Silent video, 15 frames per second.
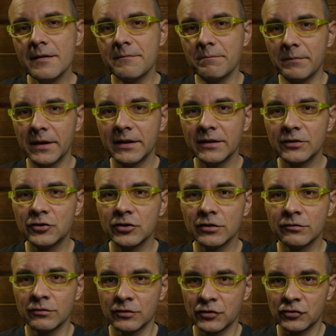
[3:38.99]
Many
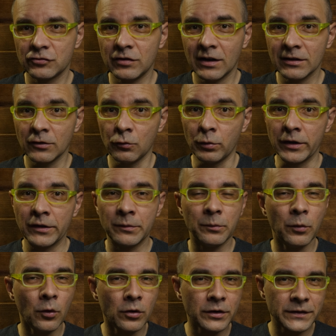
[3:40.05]
children struggle with
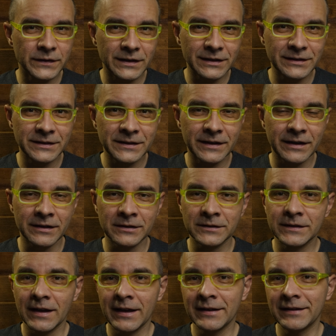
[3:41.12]
poor study
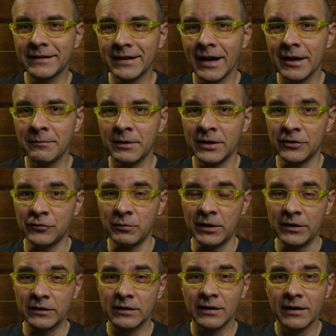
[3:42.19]
skills and time
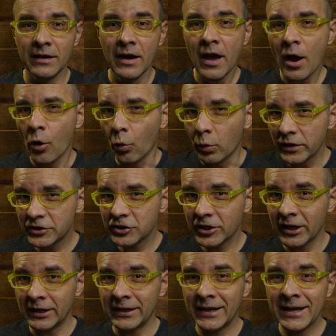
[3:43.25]
management, which
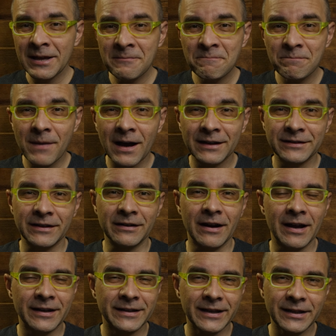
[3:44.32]
can impact their
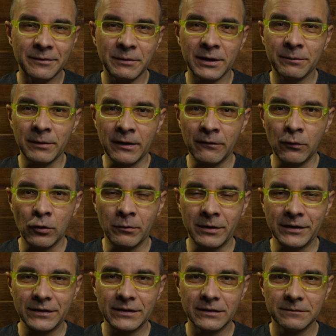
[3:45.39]
academic
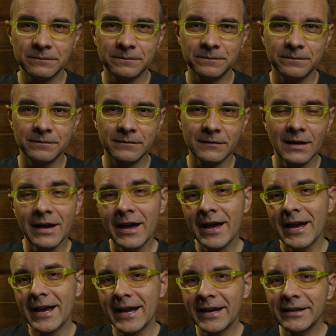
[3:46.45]
performance.
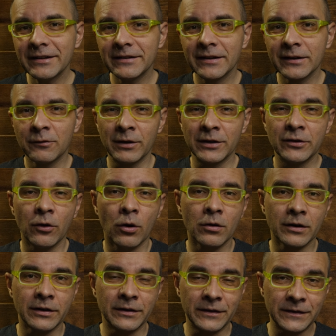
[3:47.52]
Inadequate
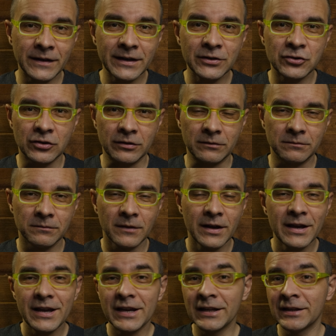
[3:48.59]
organization,
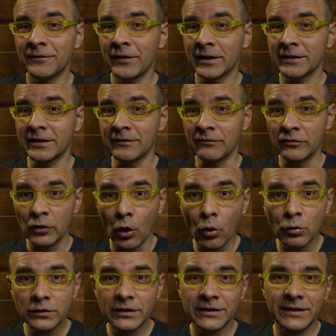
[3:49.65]
ineffective
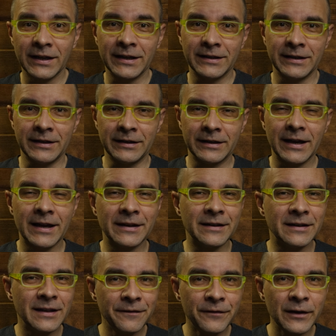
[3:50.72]
note-taking,
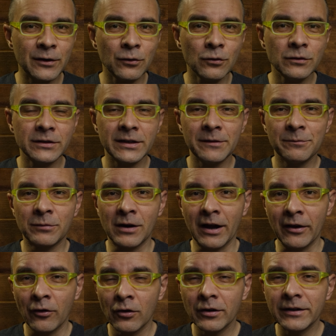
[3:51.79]
and difficulty
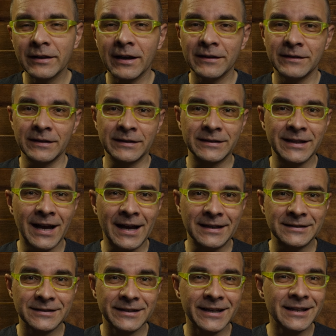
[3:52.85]
prioritizing
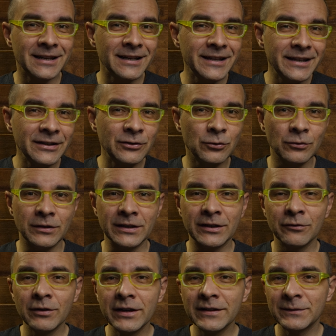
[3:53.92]
tasks can lead to
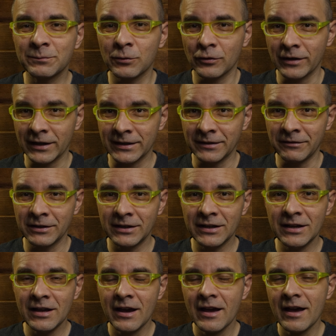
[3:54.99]
decreased
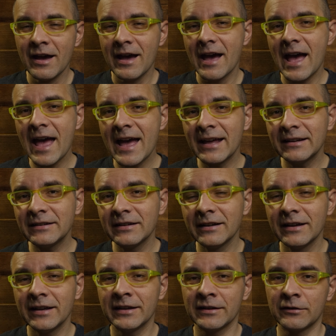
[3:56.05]
productivity and
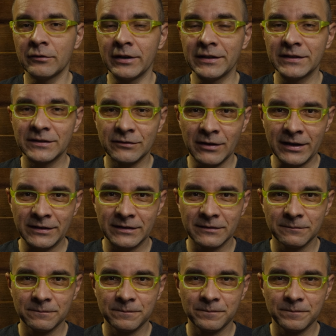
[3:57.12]
increased stress.